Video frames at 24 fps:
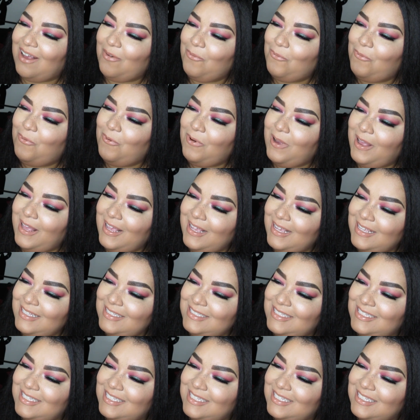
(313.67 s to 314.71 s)

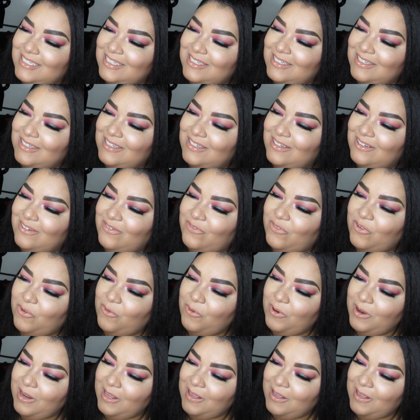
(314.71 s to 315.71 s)
what? For real?